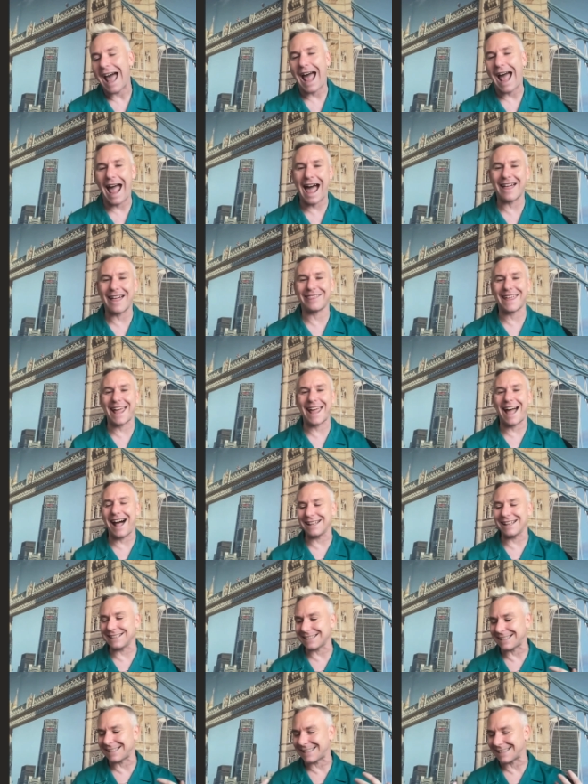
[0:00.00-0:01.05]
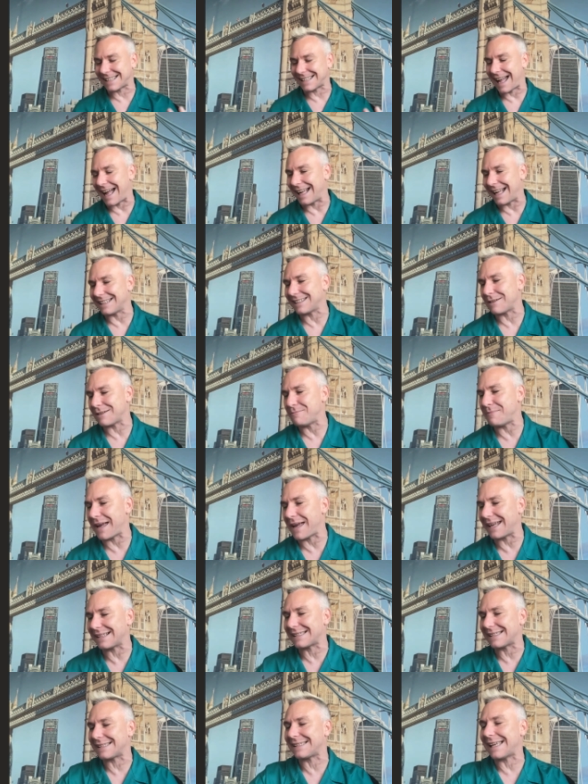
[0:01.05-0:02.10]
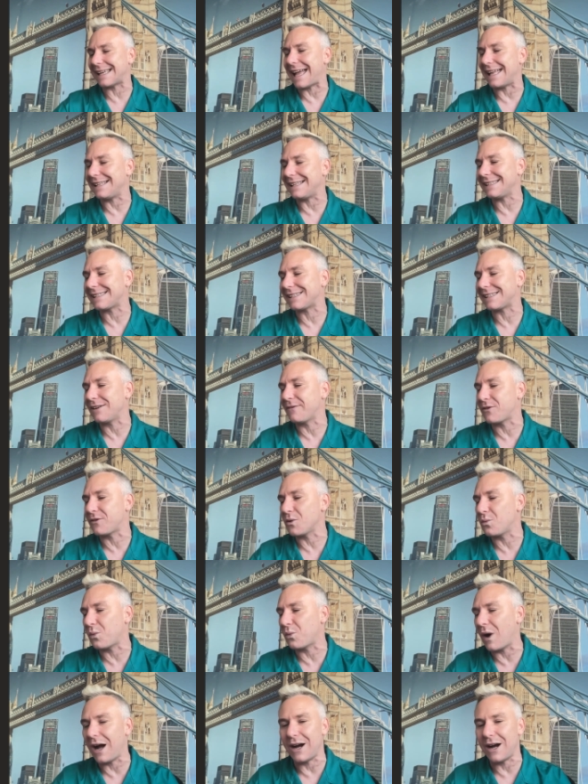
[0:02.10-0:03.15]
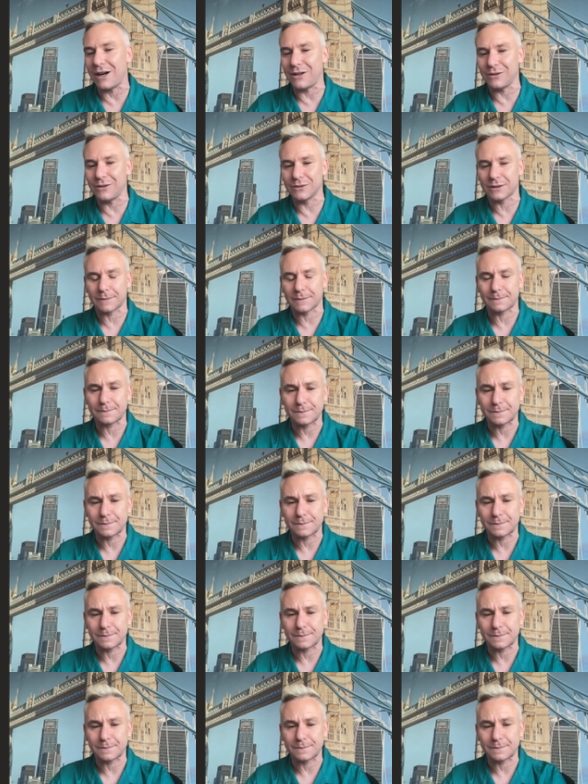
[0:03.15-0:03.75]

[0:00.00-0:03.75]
and they understand and make sense of the world.